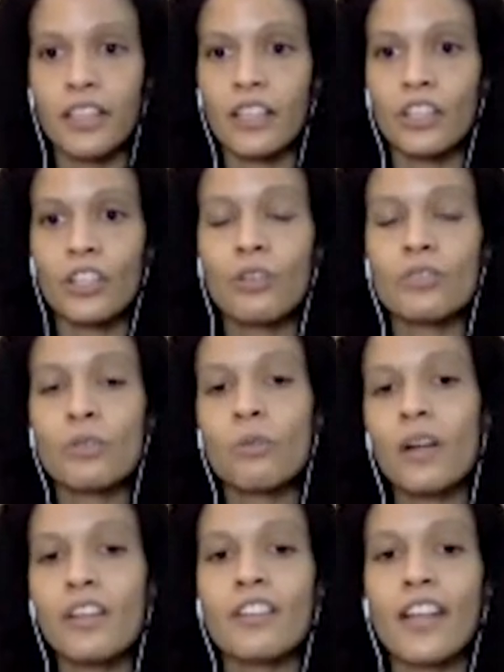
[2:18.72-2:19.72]
you know, so
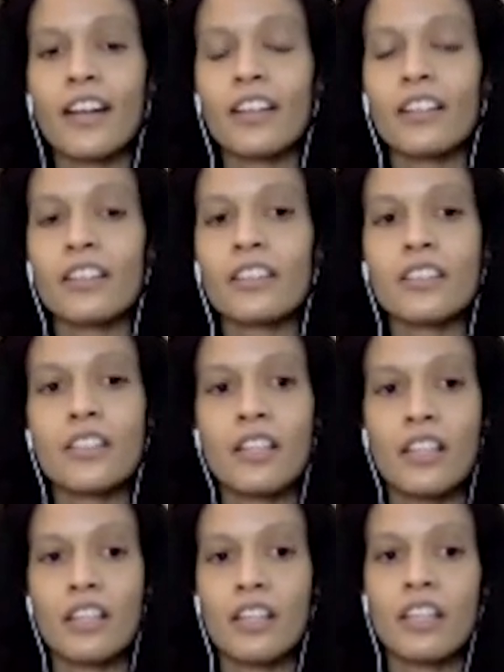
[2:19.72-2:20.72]
whether that is
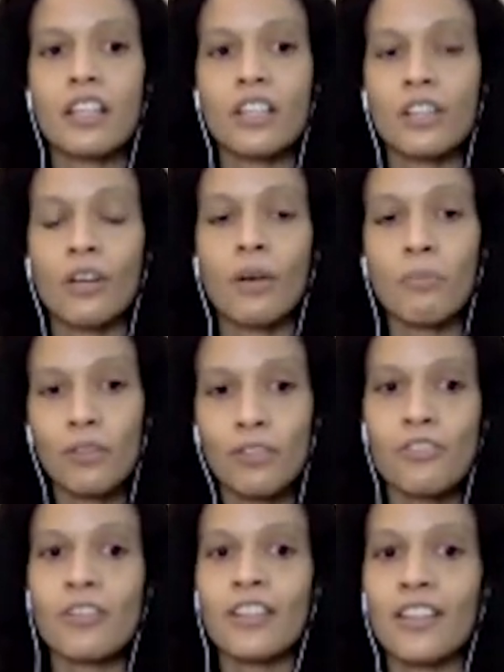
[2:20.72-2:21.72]
the, you know,
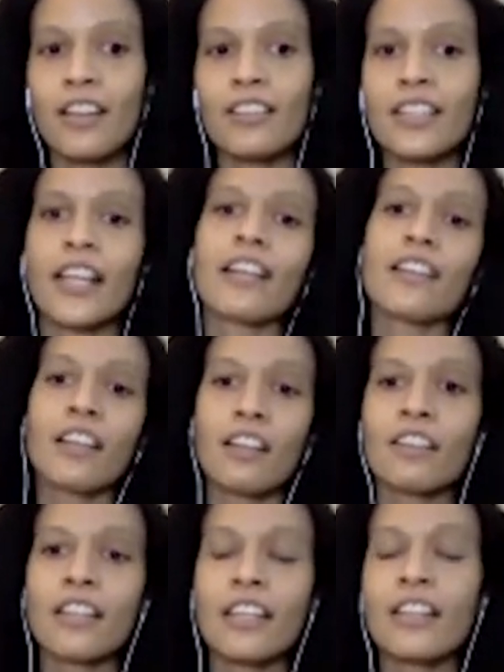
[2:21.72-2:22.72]
upholstery that is like
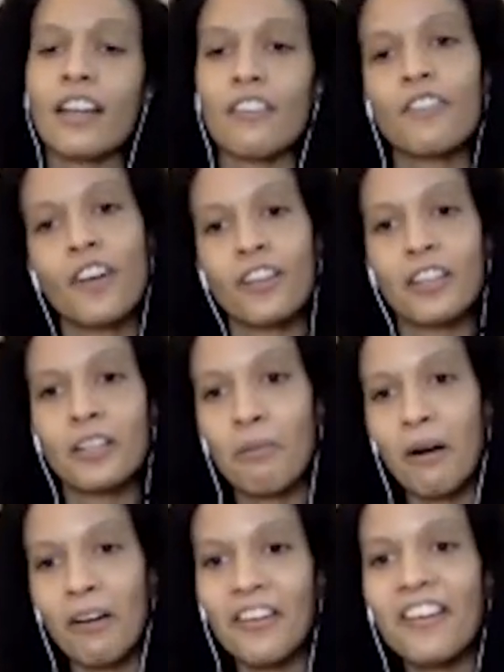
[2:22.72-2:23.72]
literally like falling
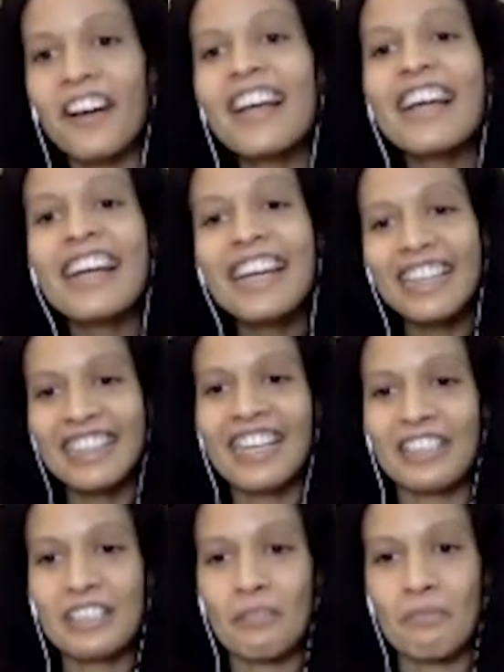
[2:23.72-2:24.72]
apart in the
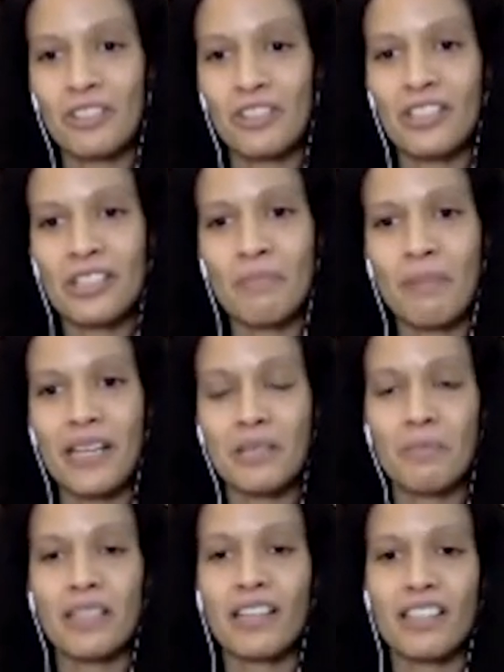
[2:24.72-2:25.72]
exhibition space
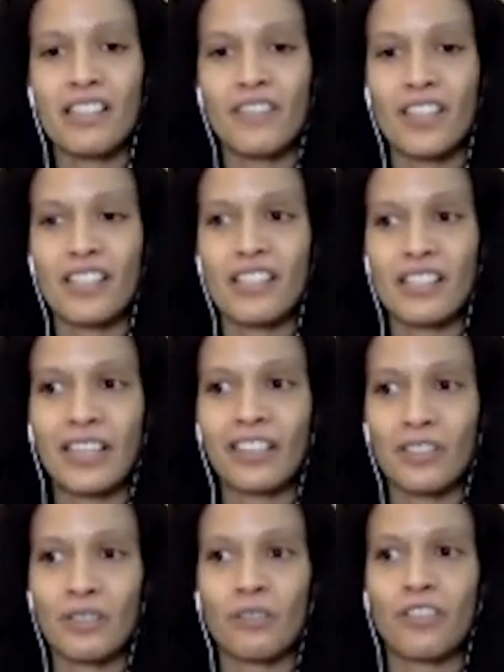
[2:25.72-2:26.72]
because of its
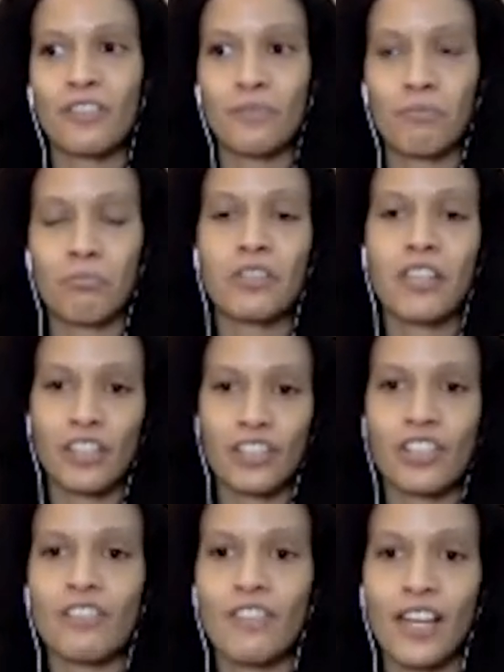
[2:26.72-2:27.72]
like sort of
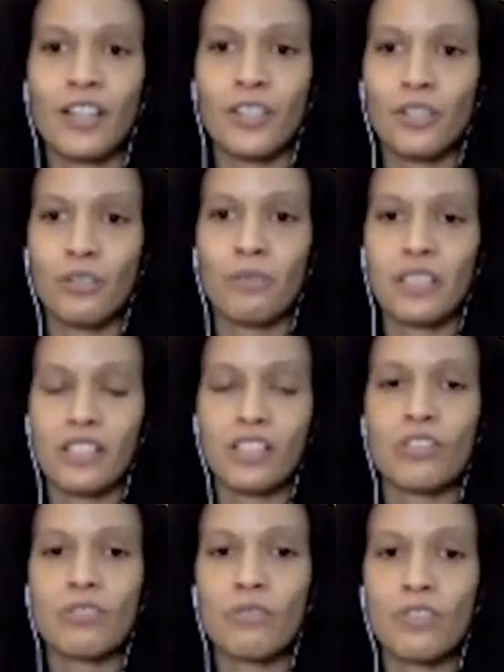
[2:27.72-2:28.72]
production value and
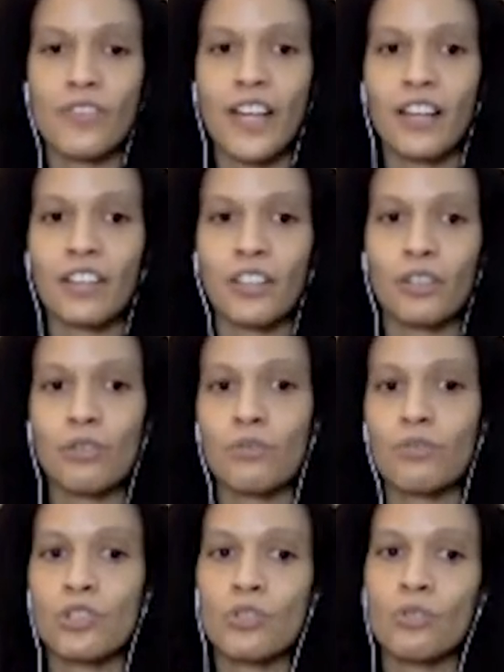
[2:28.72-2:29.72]
its use
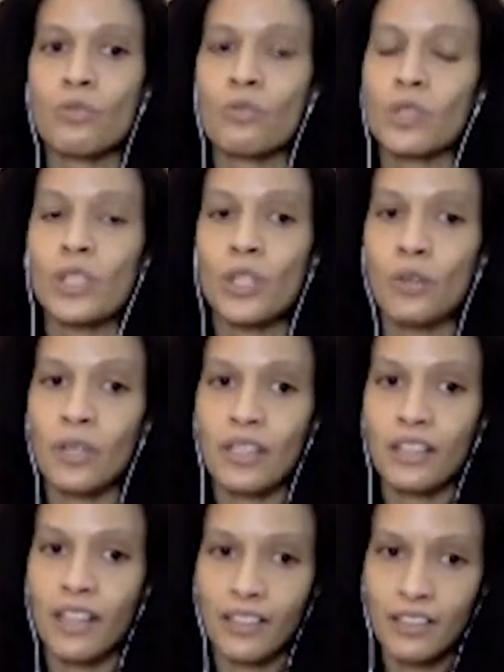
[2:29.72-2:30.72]
value, to, you know,
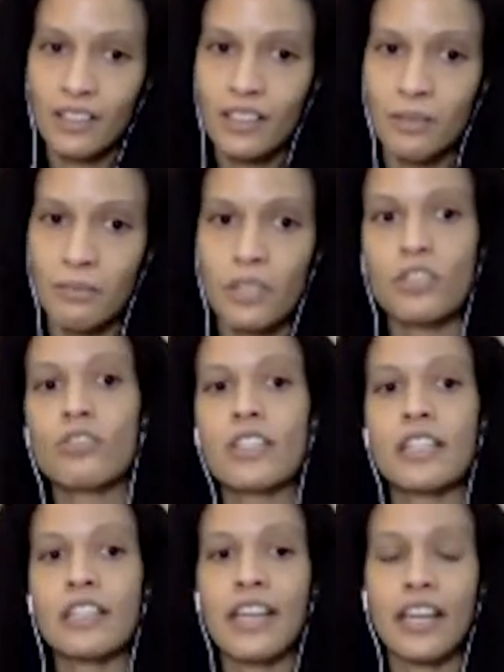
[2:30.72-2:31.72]
and like this image
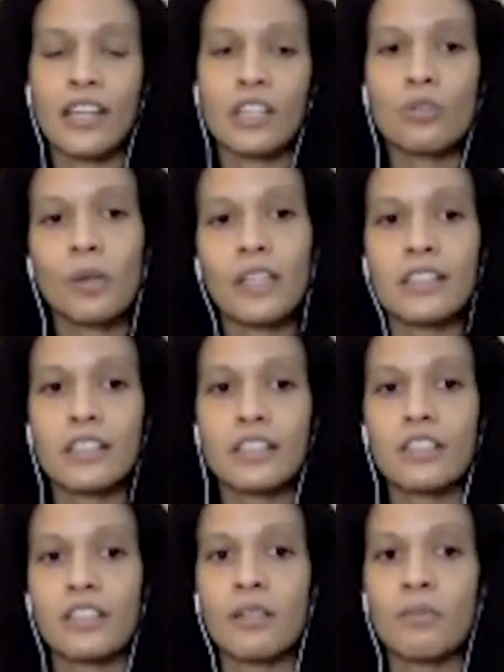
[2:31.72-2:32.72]
using the 80-20
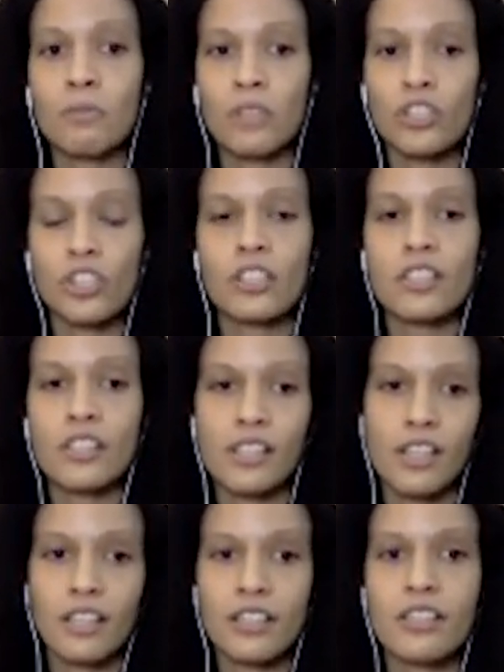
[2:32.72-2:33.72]
system, which is
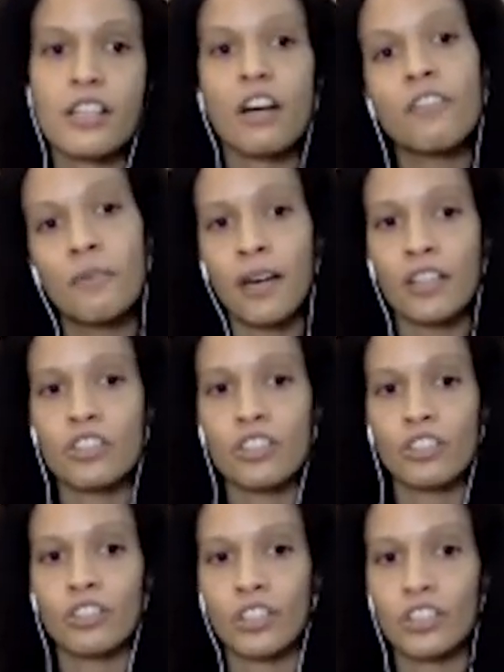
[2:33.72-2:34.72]
in itself a
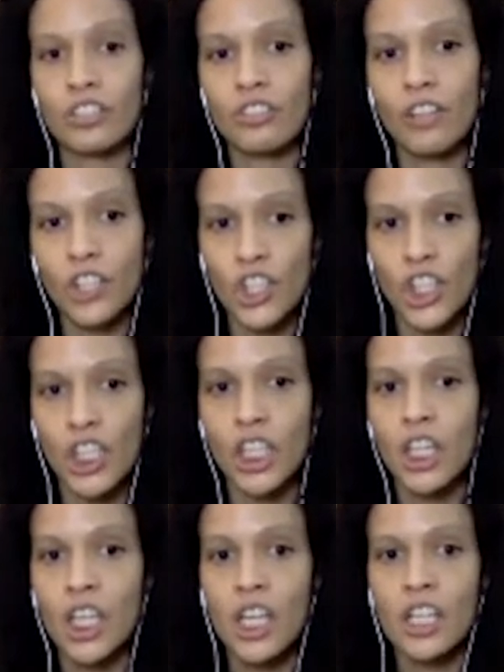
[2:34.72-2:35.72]
modular
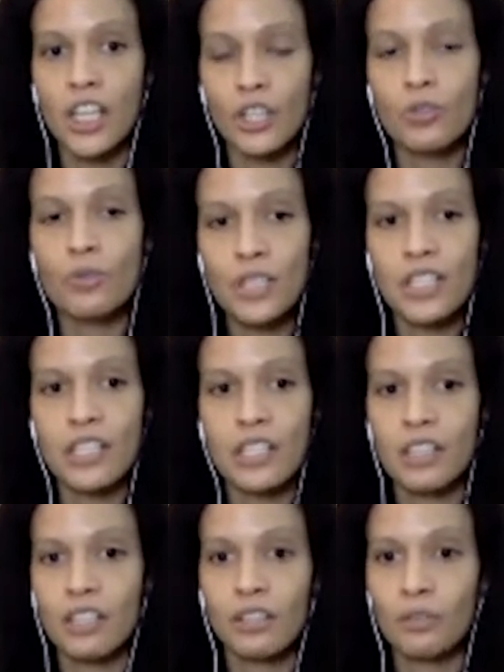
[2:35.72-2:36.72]
construction that you
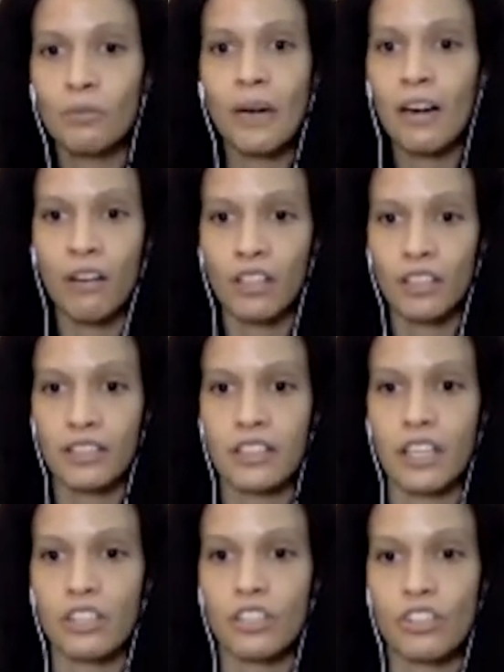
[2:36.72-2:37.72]
see throughout
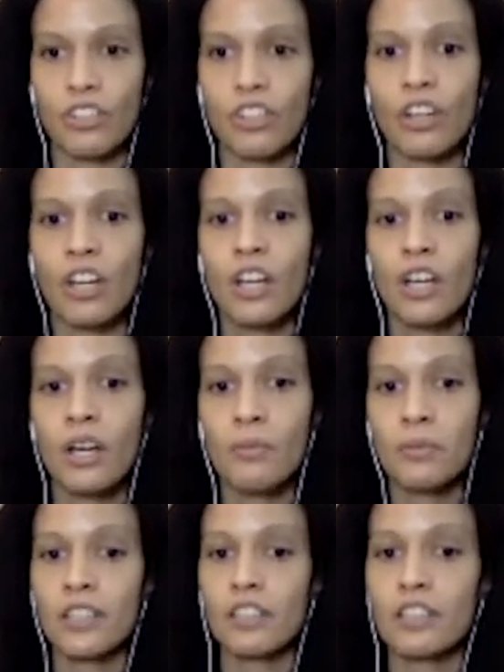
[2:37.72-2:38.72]
architecture,
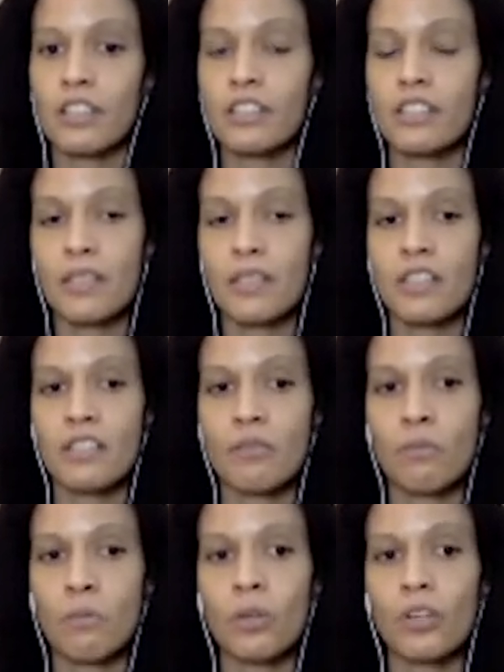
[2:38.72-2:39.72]
particularly in spaces
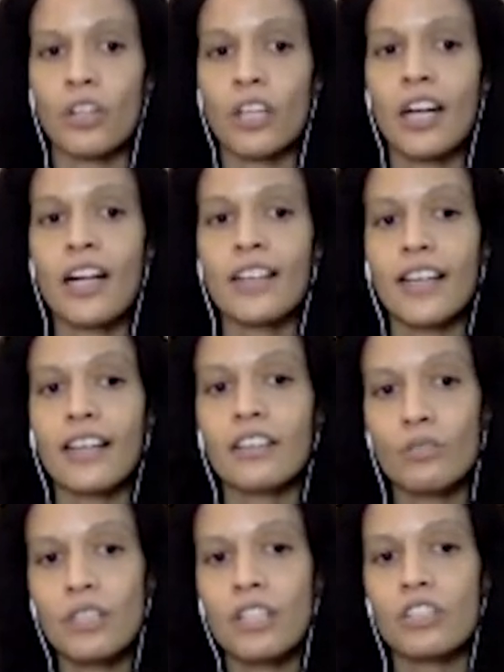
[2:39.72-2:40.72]
of work, like
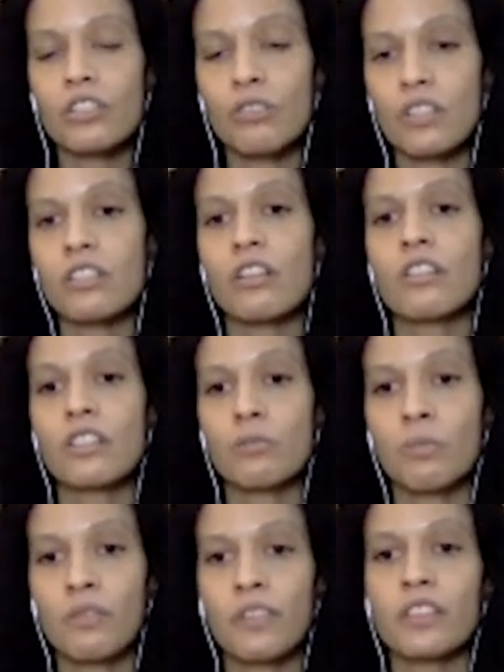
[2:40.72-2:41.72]
those histories start to
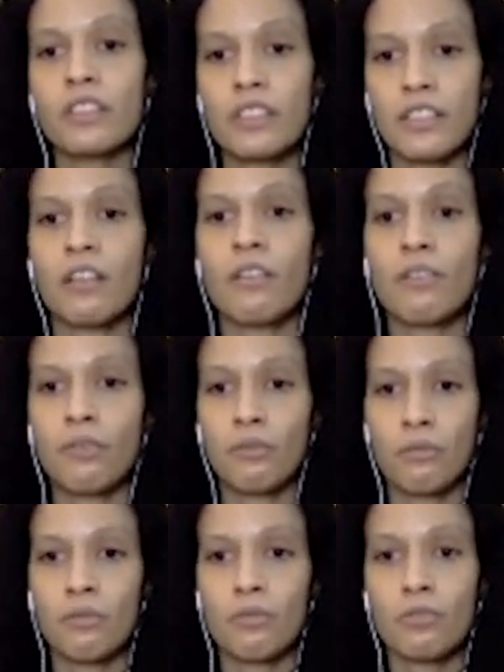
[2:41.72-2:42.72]
reveal itself
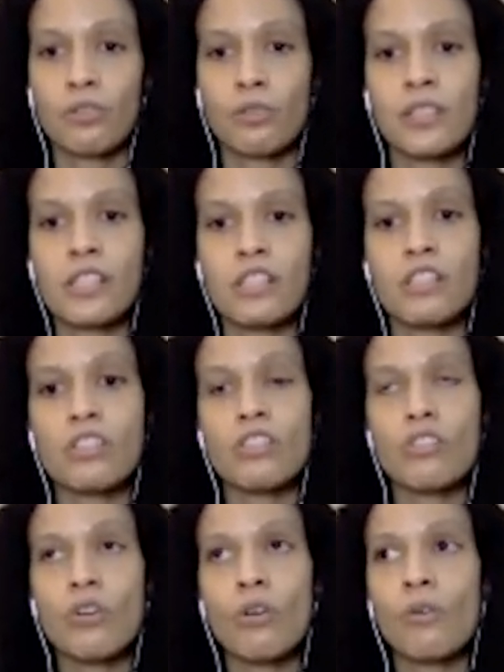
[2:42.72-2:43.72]
through those choices.
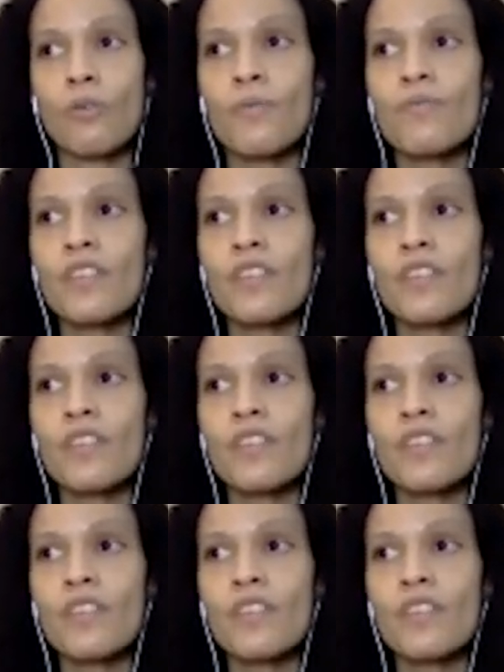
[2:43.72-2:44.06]
So,